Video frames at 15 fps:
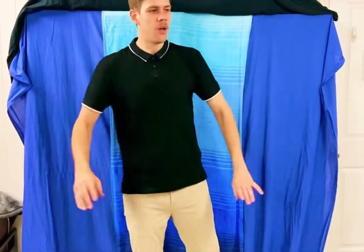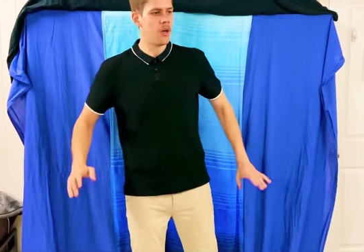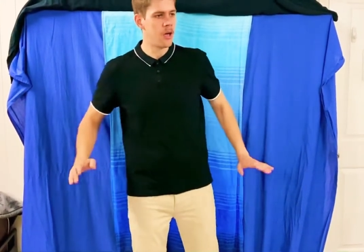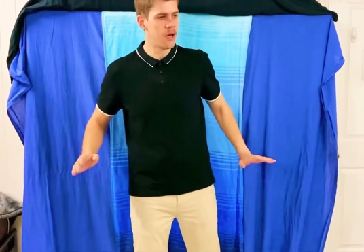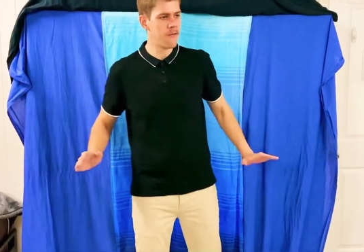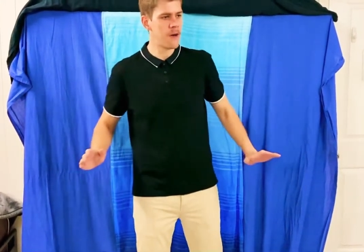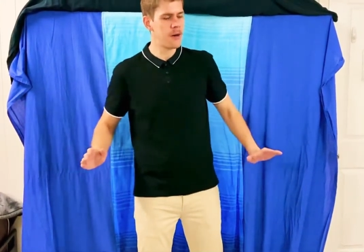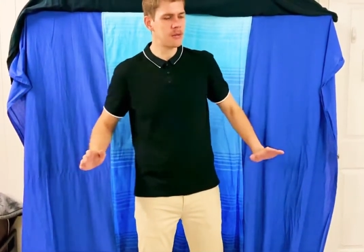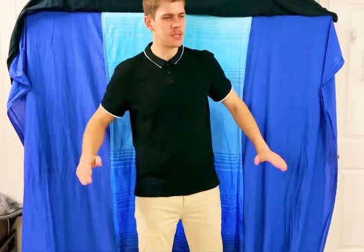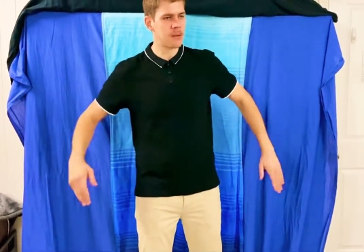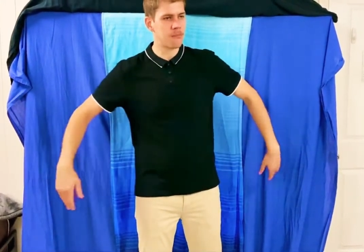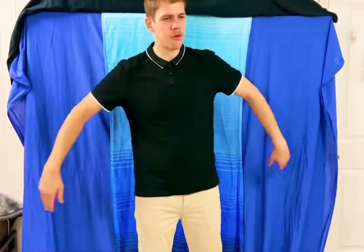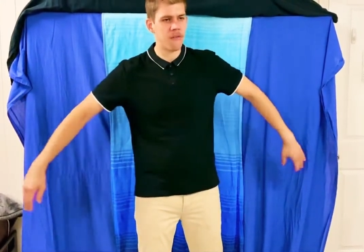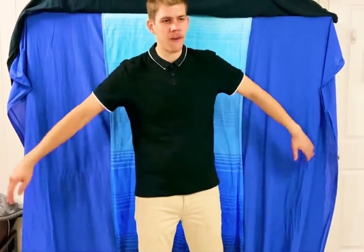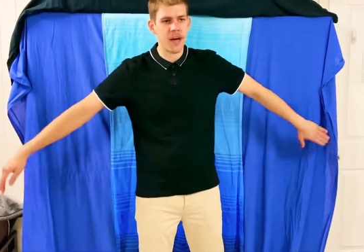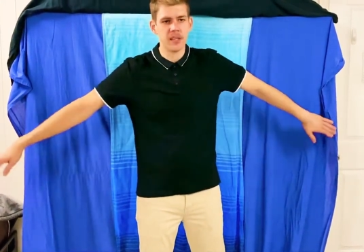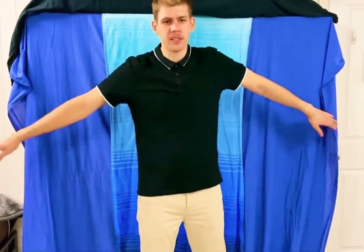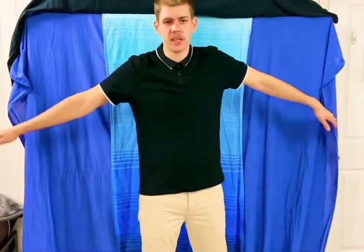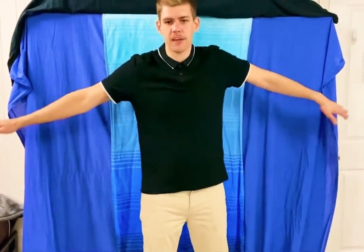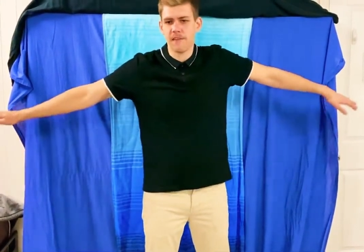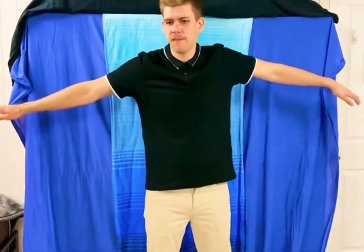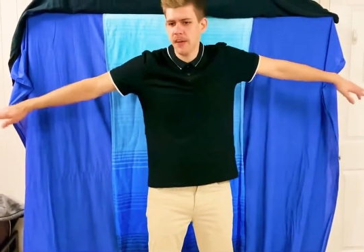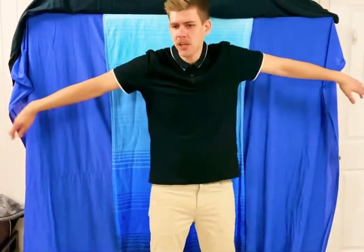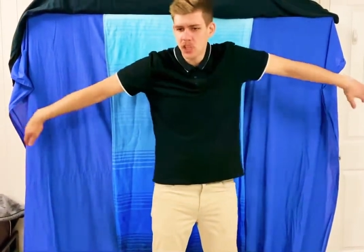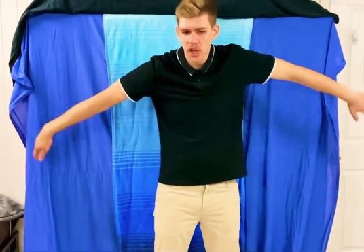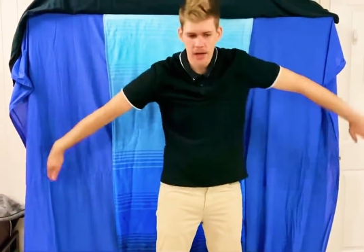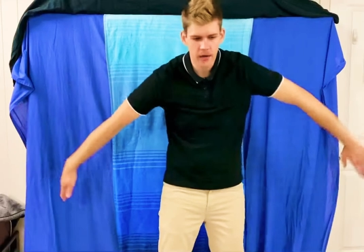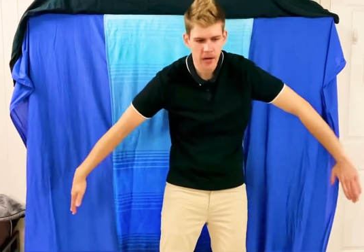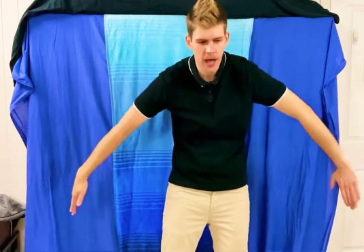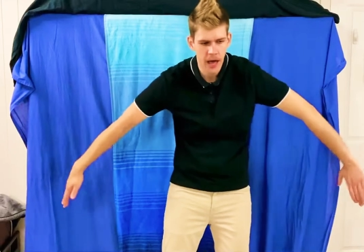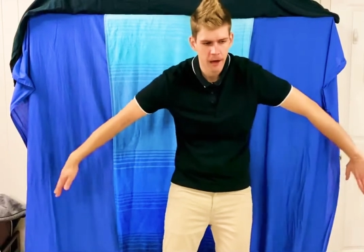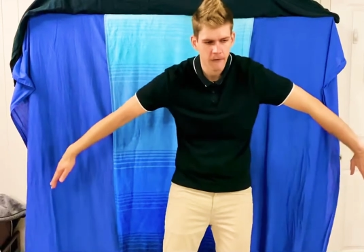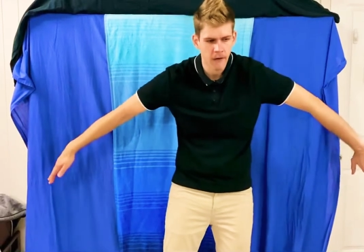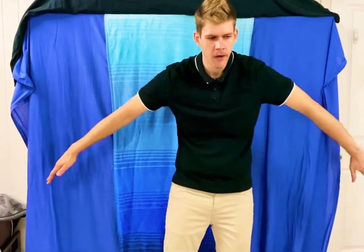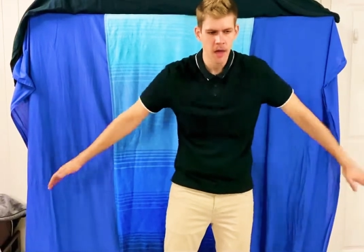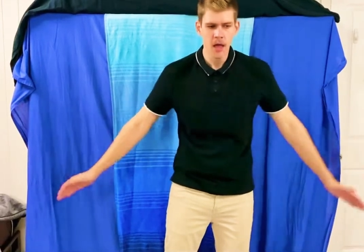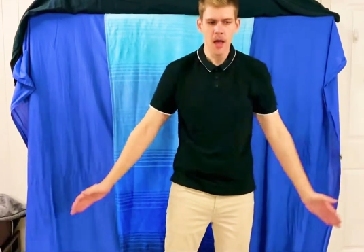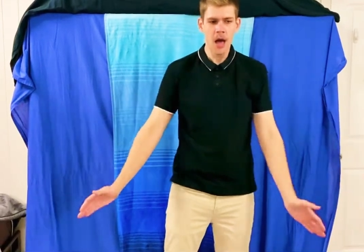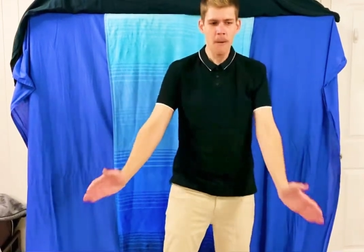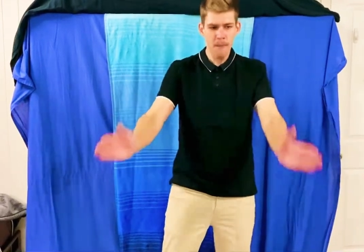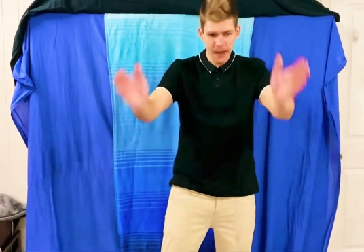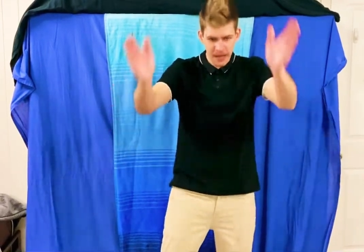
If I was improvising a fish, I could have a big